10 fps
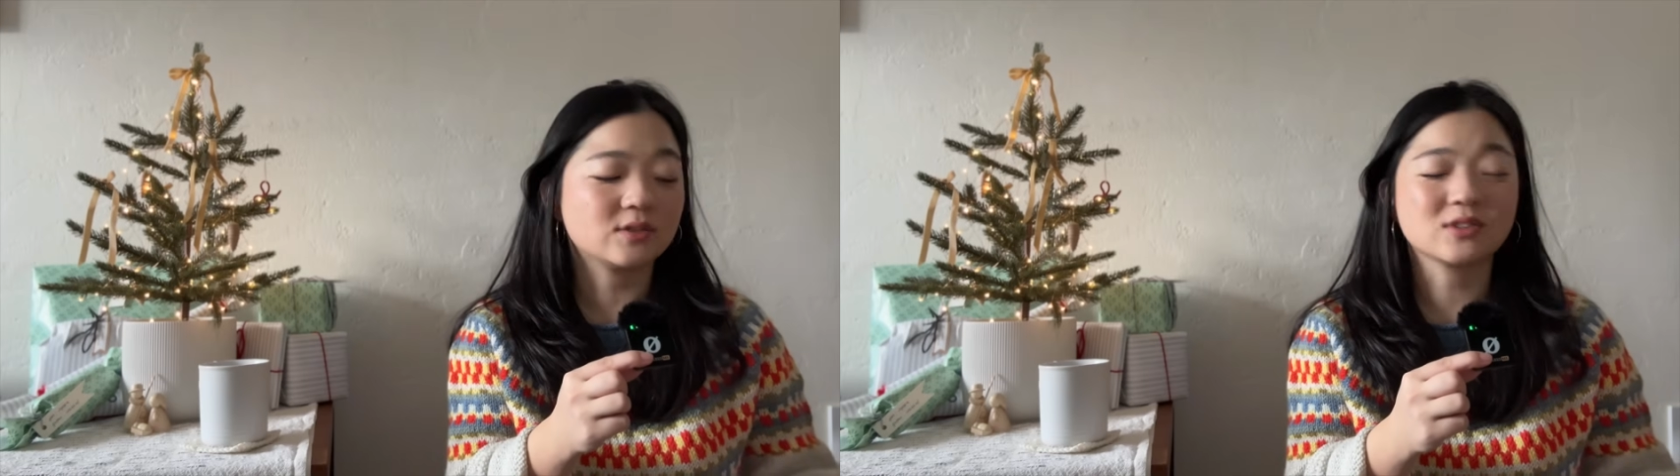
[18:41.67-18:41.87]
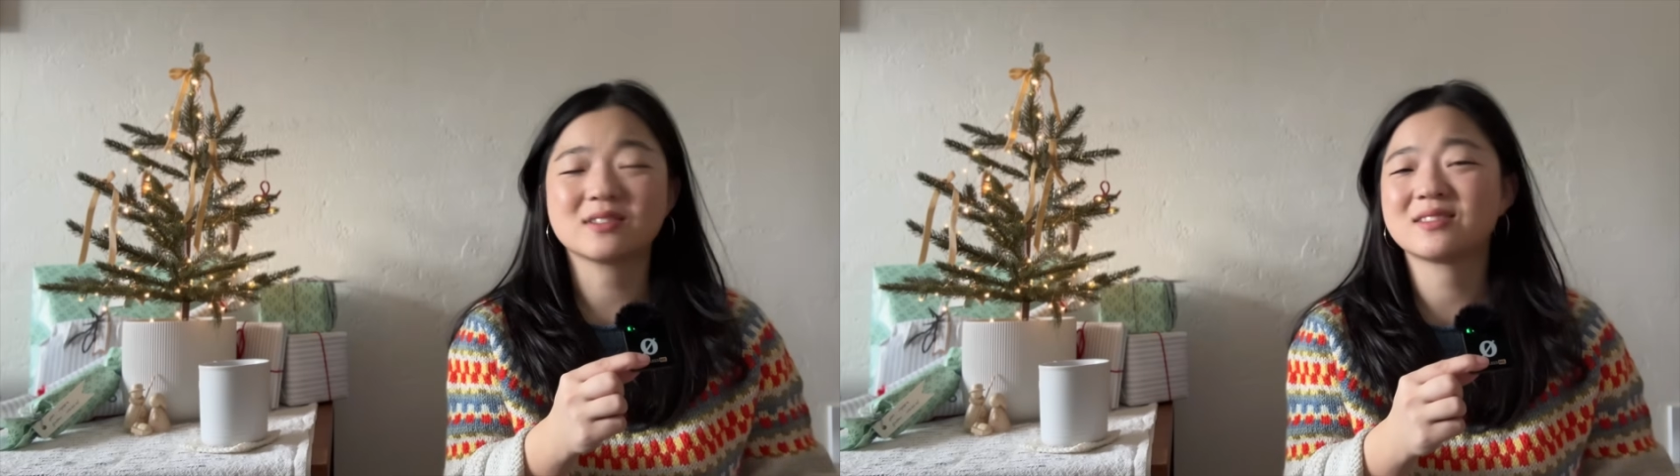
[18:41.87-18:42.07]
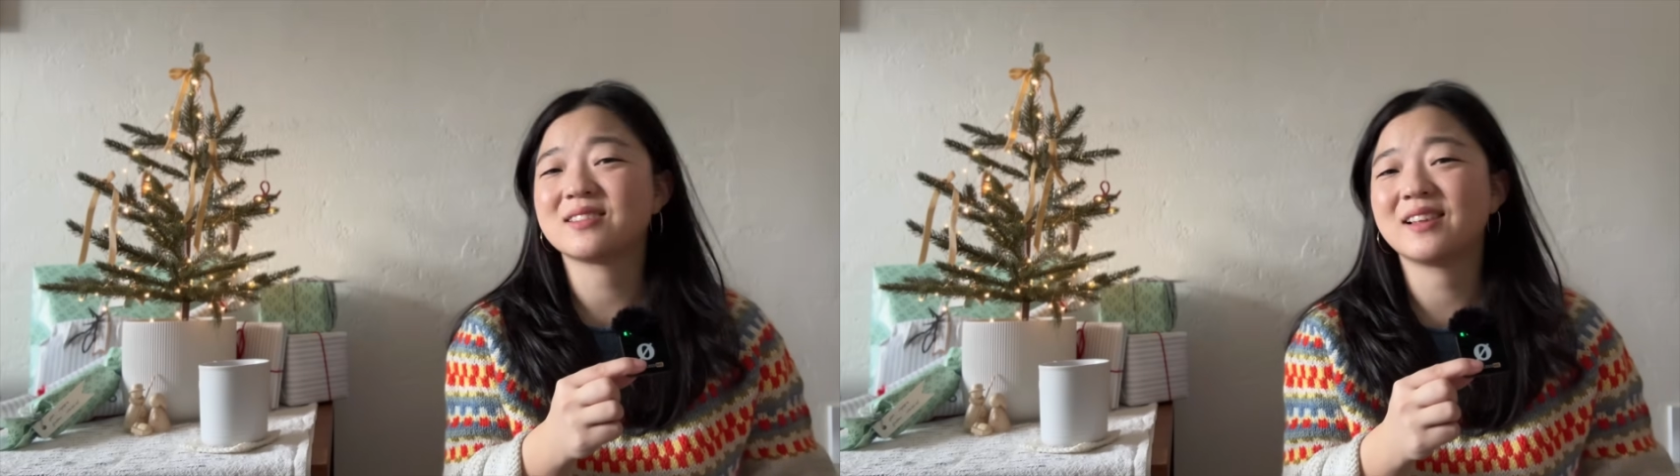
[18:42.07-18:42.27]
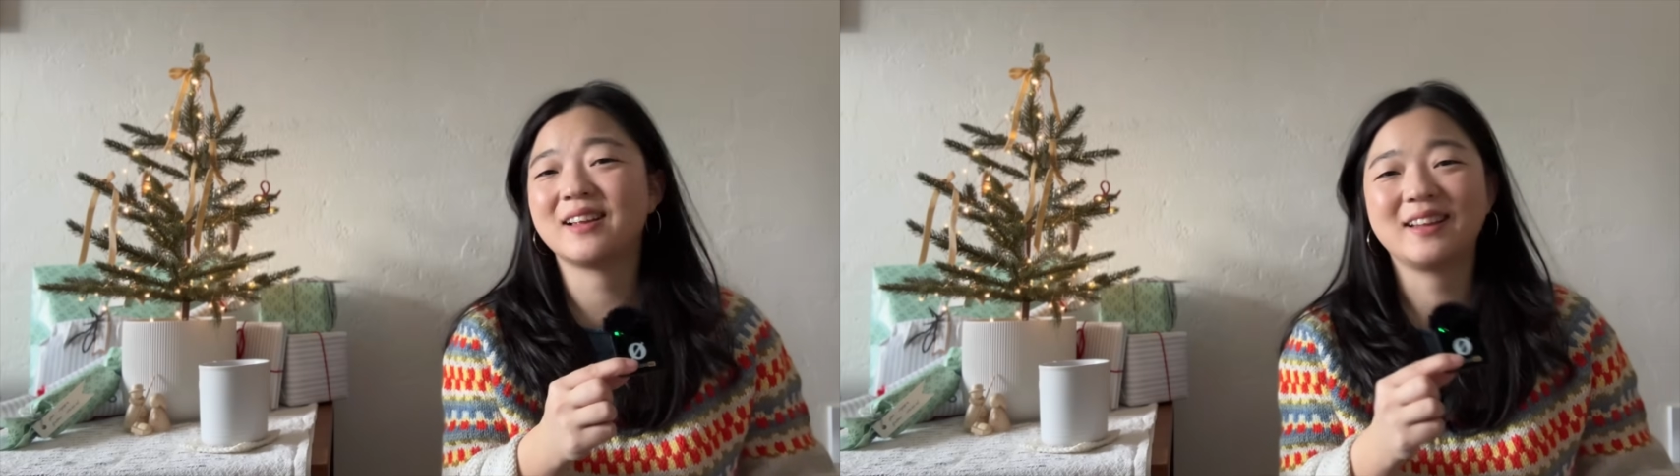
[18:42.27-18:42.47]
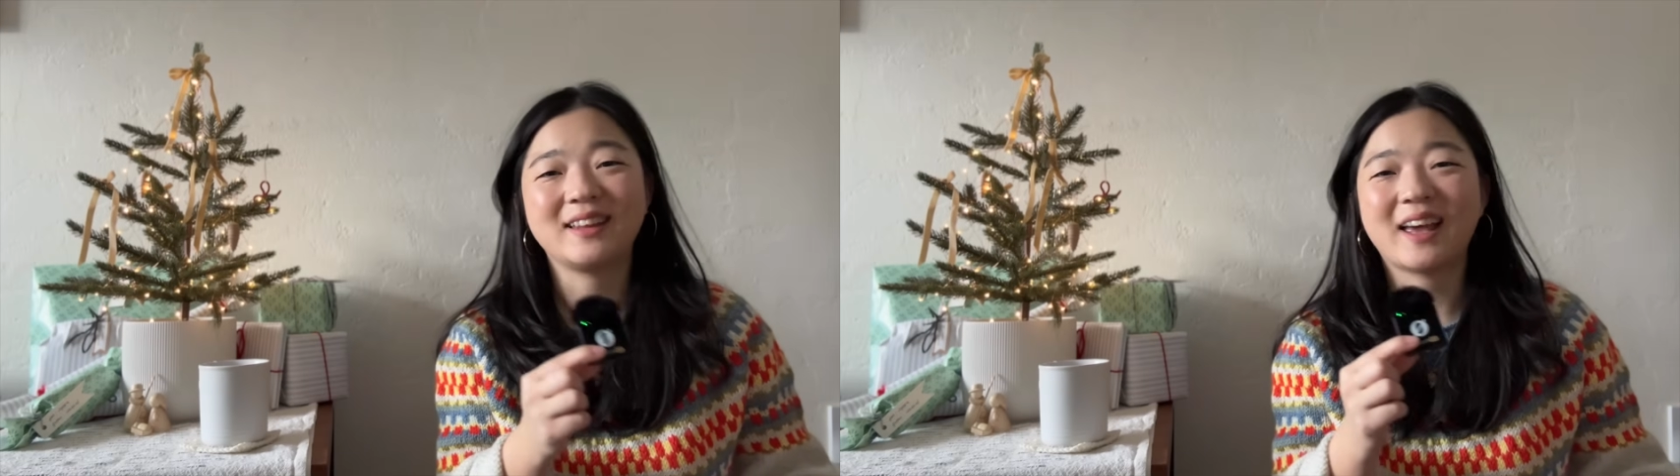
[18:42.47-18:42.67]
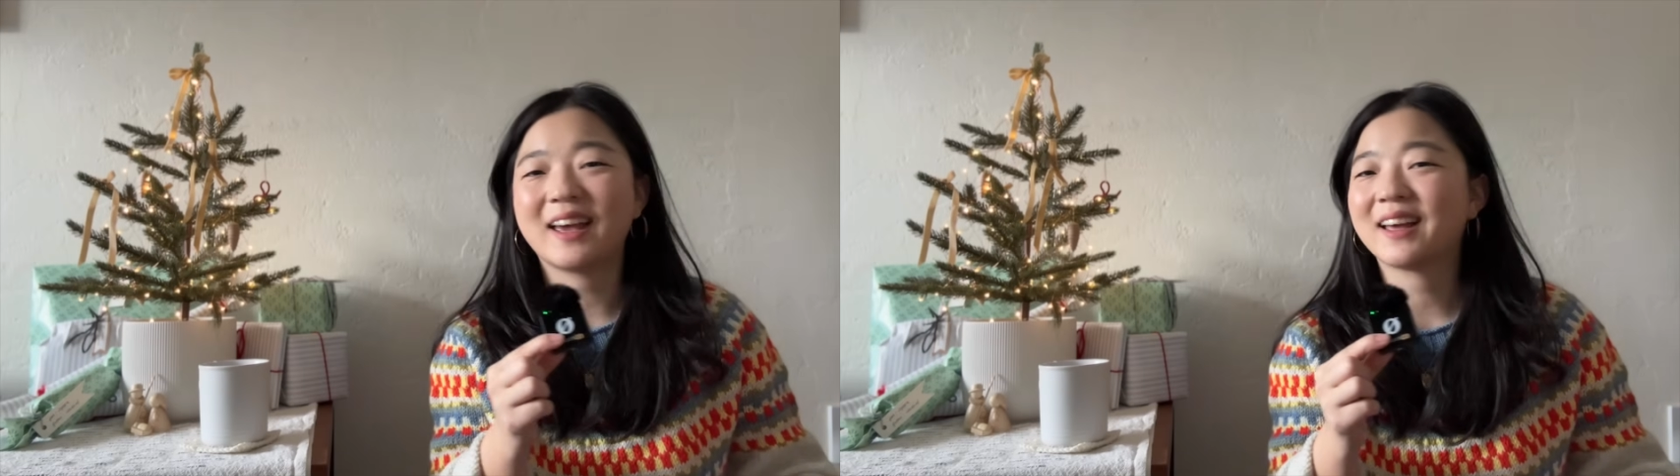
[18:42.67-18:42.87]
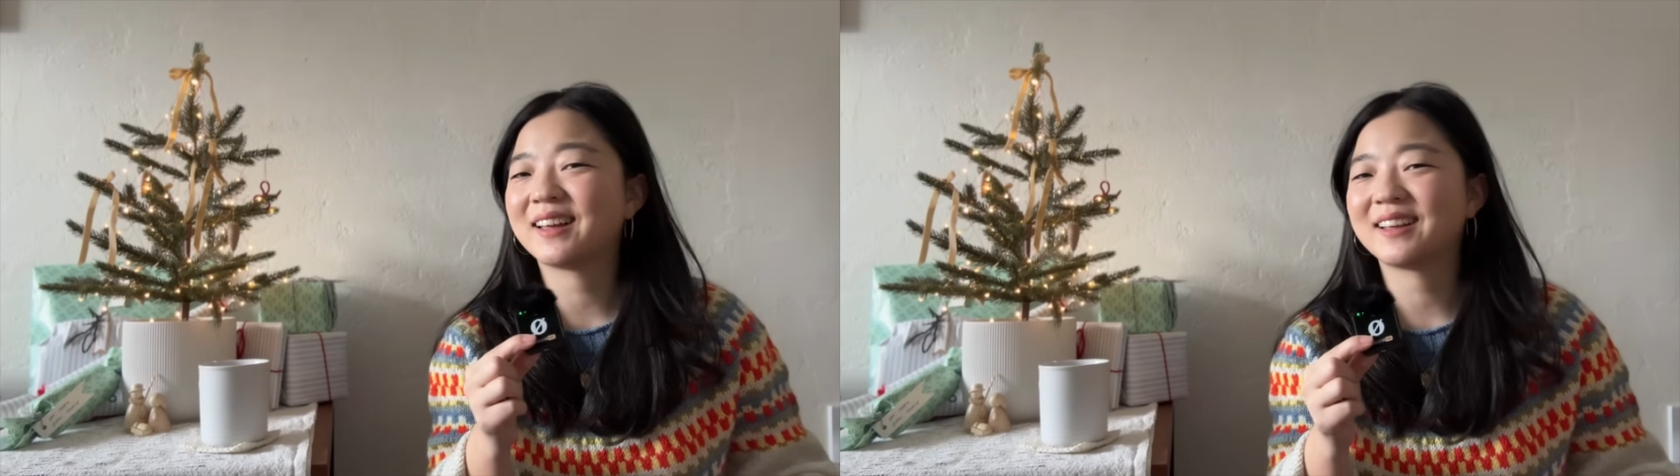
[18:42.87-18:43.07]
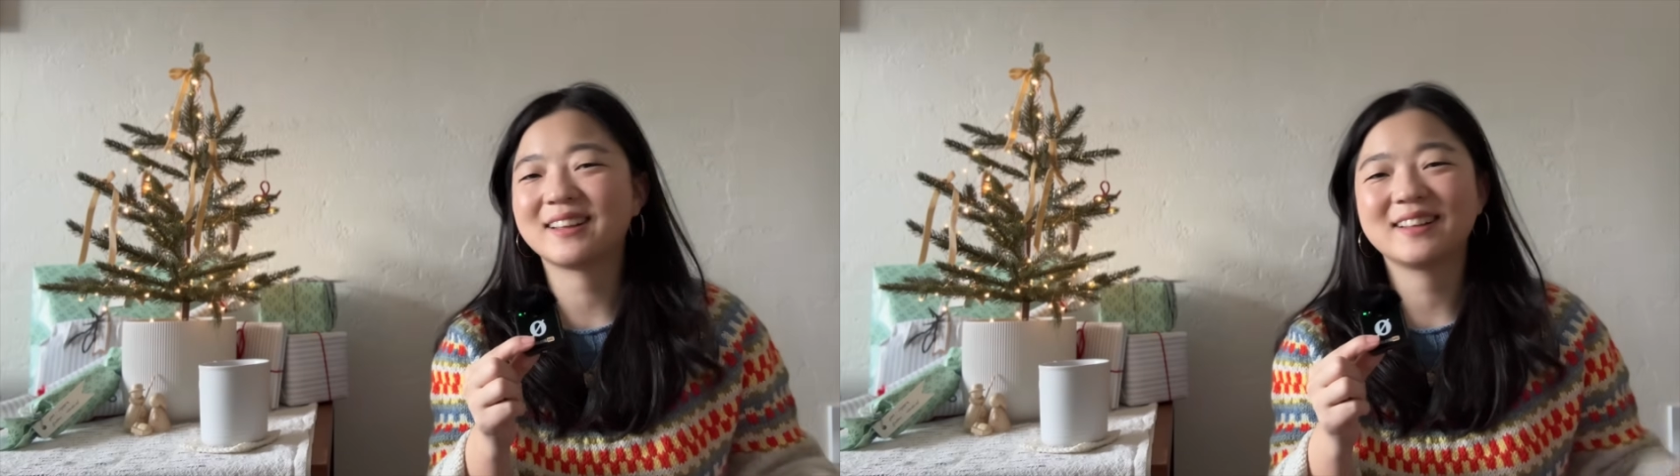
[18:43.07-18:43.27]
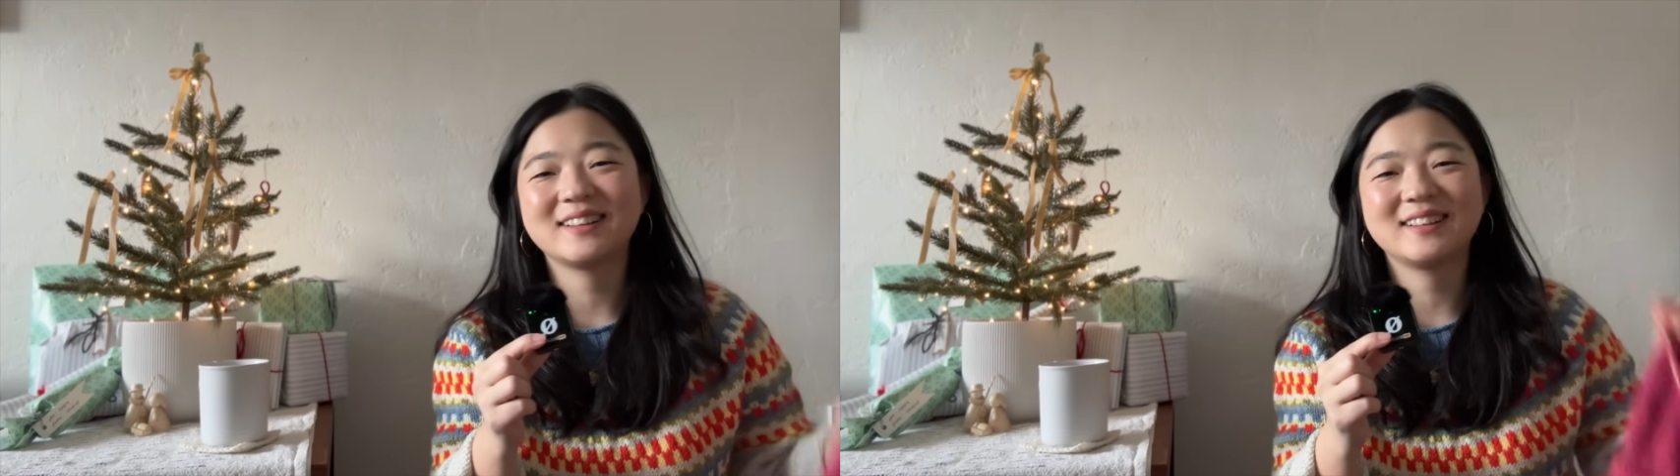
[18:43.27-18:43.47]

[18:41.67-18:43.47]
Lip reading: just like